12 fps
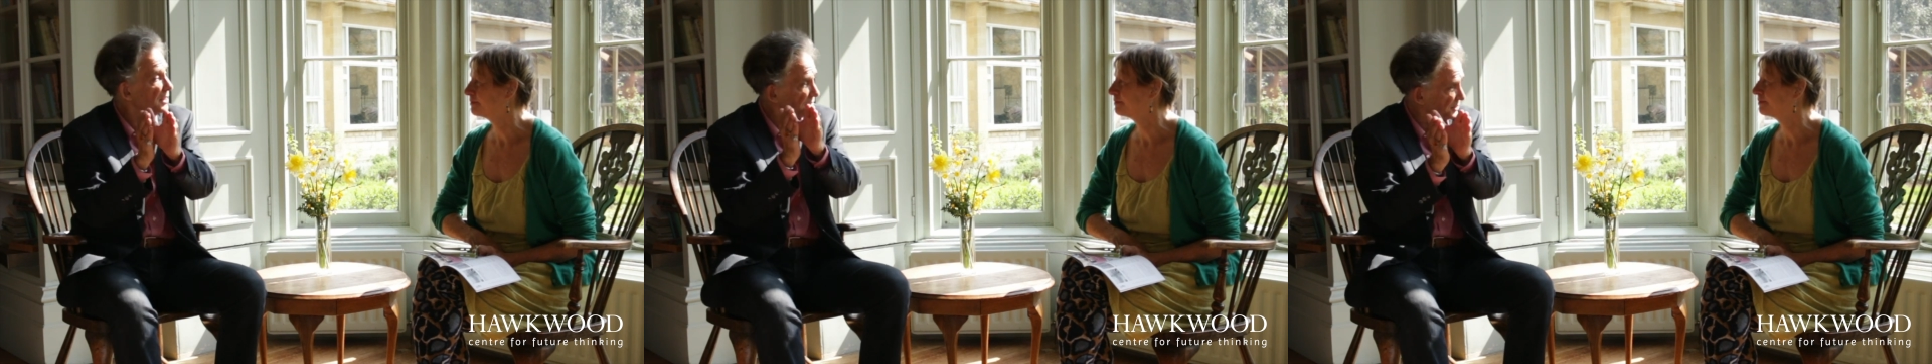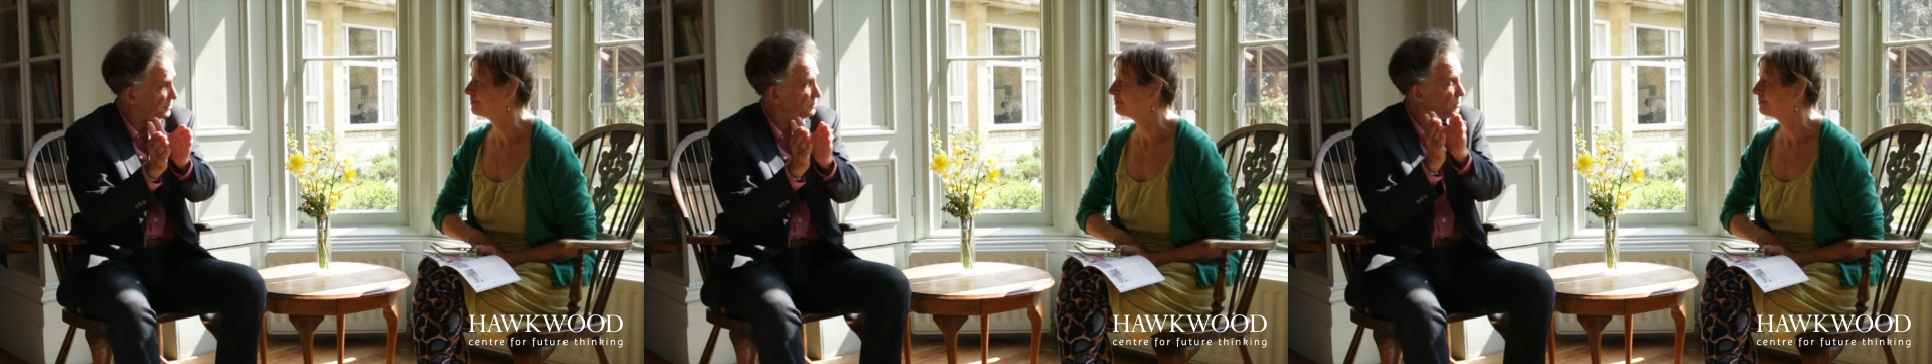in
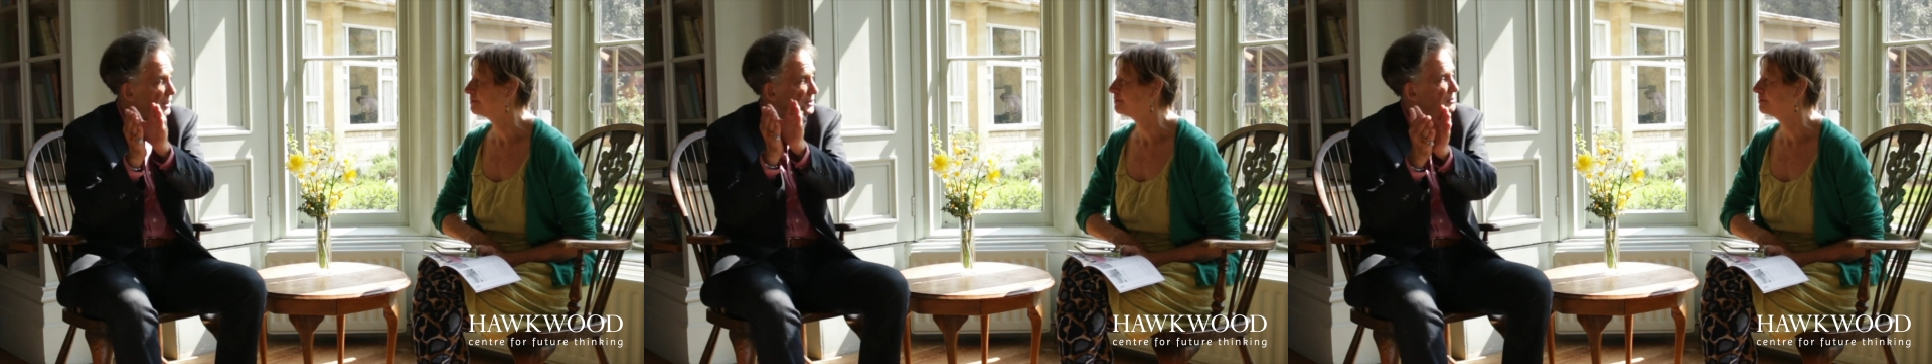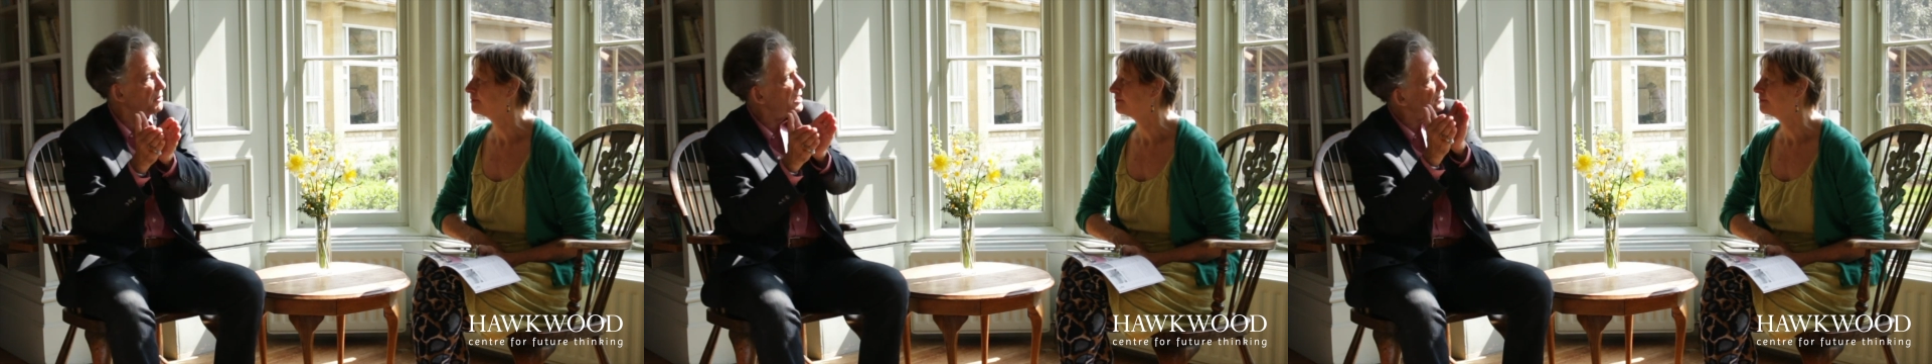certain ways
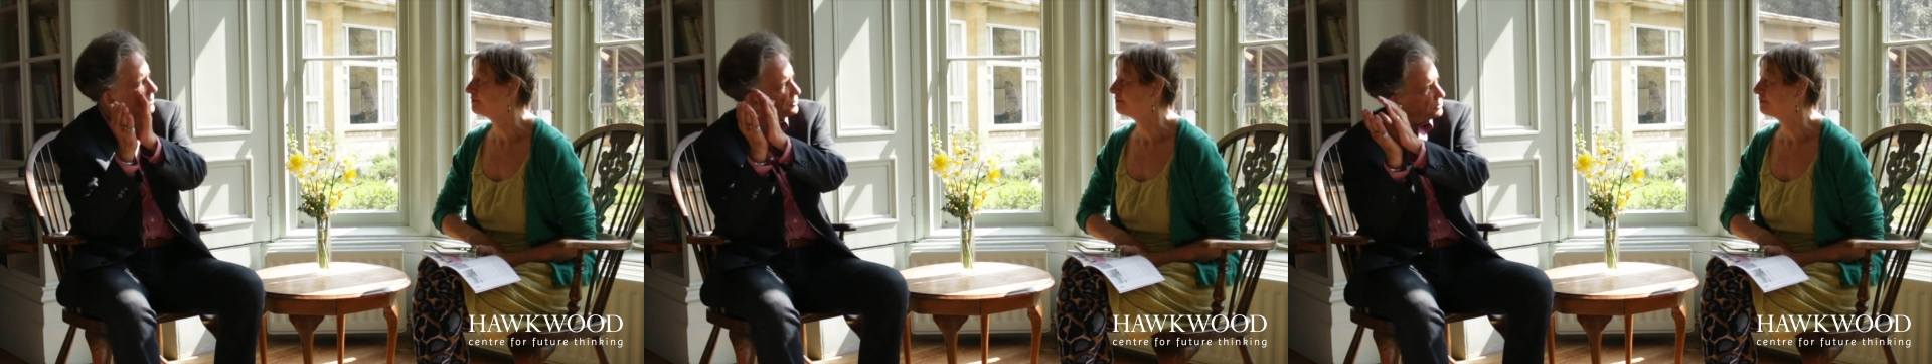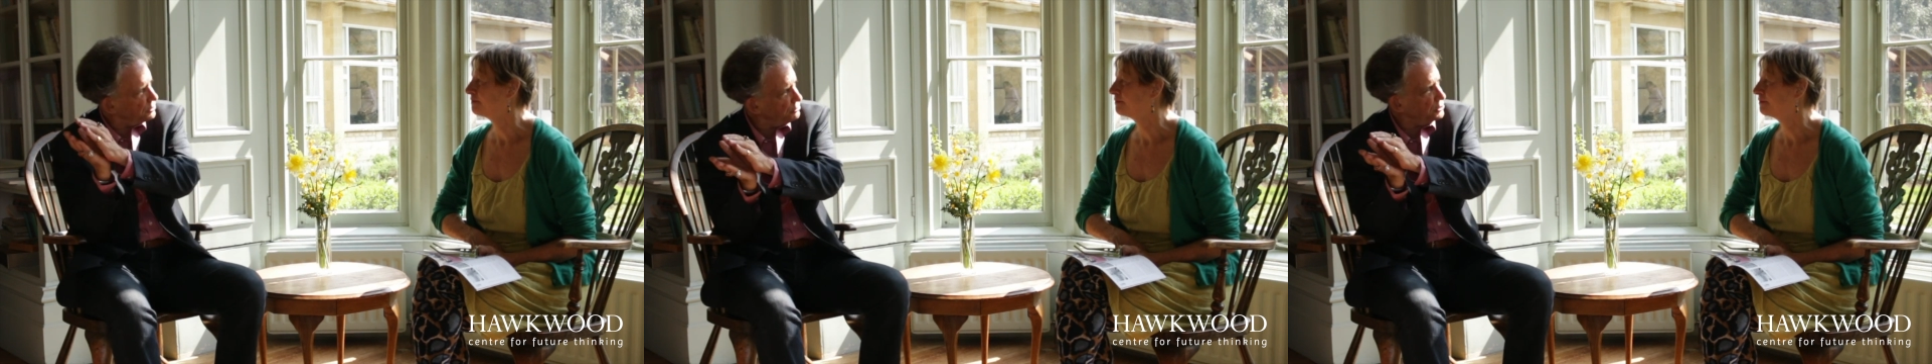through Aung San
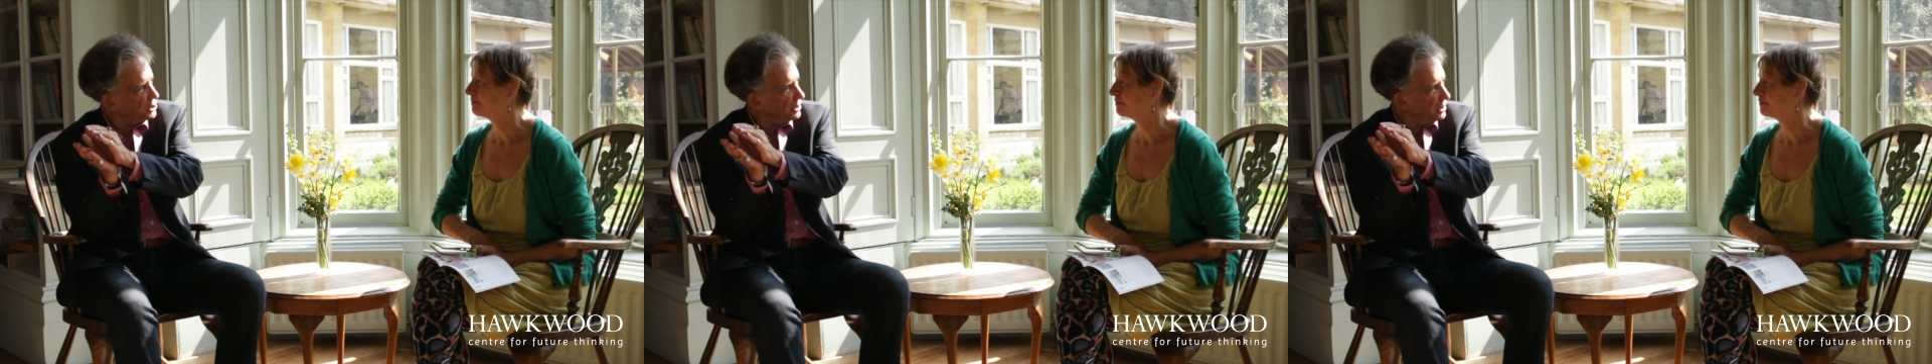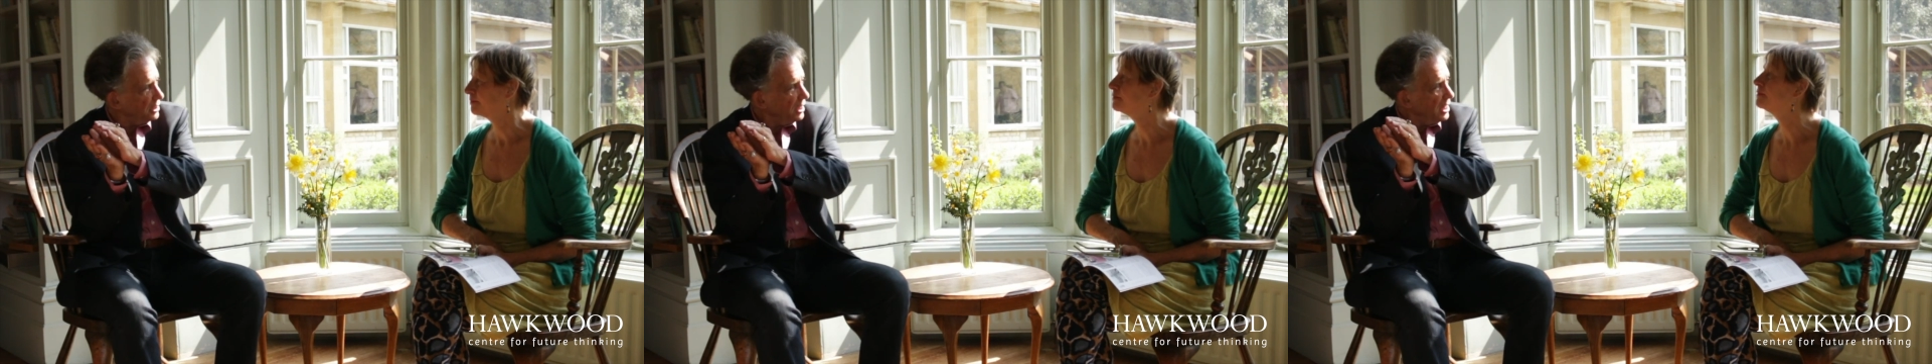Suu
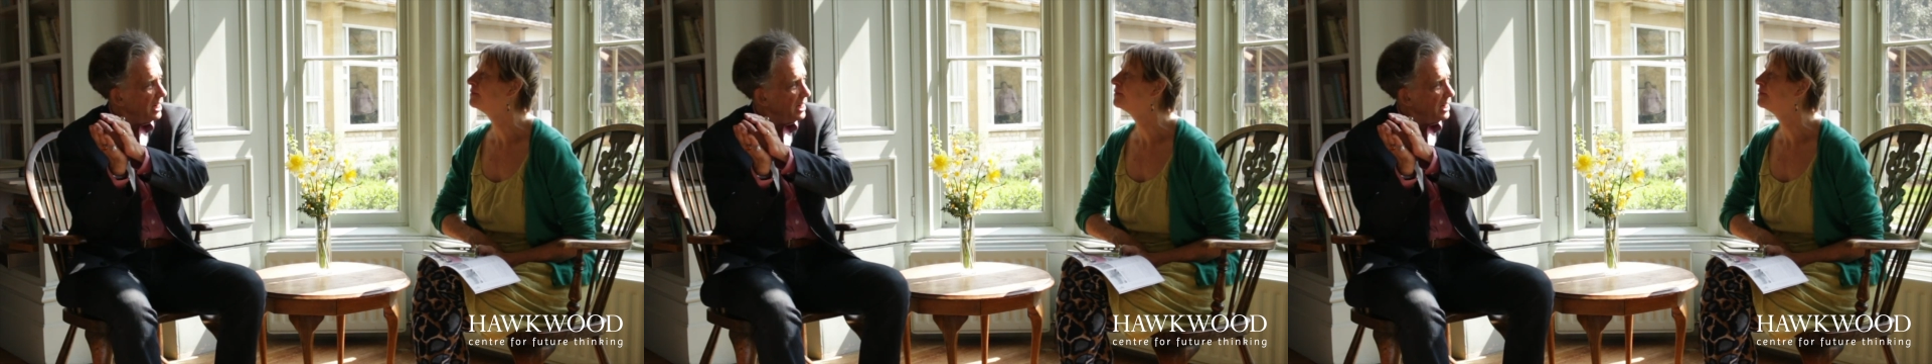Kyi